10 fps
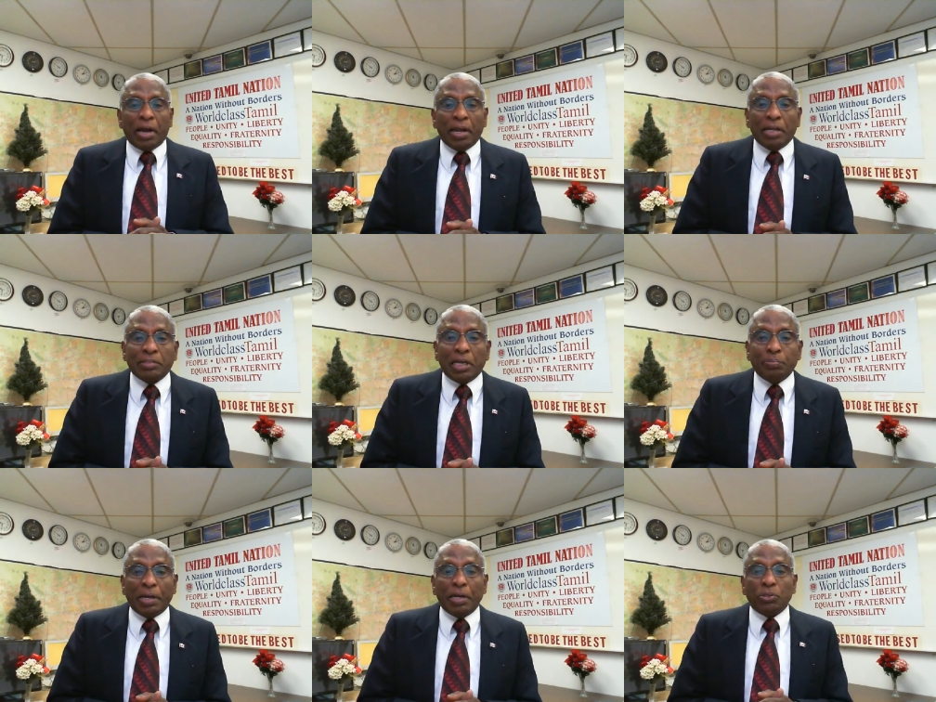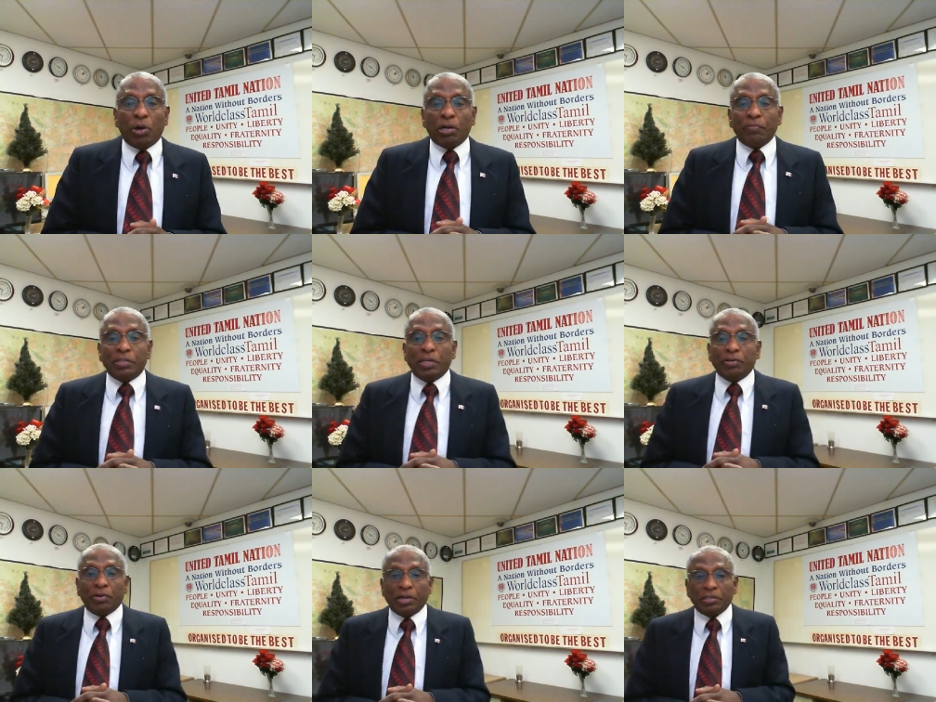Alliance has begun talk with the
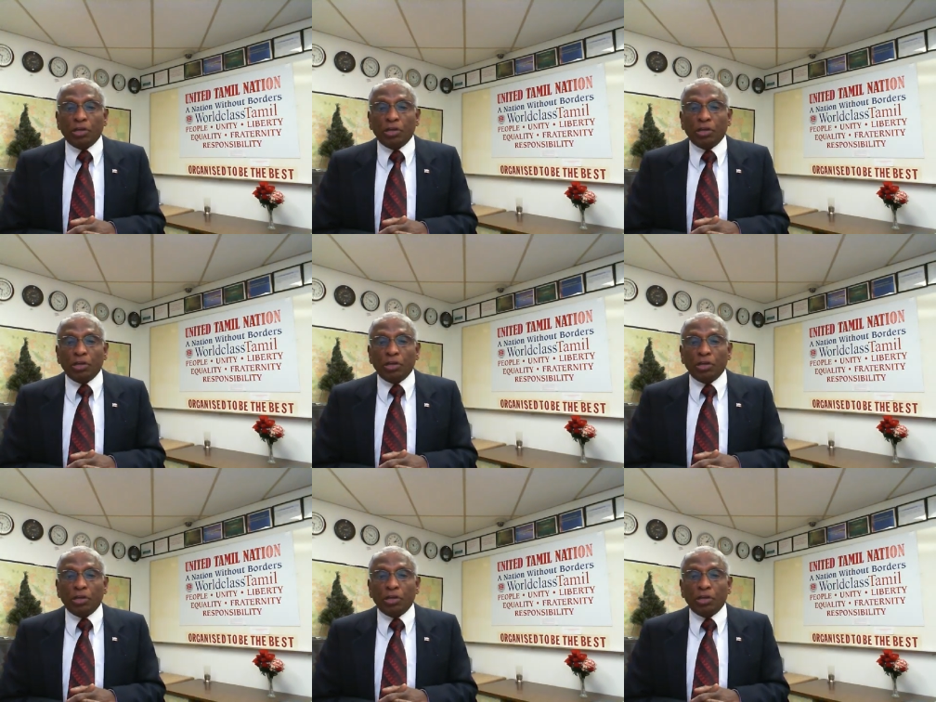terrorist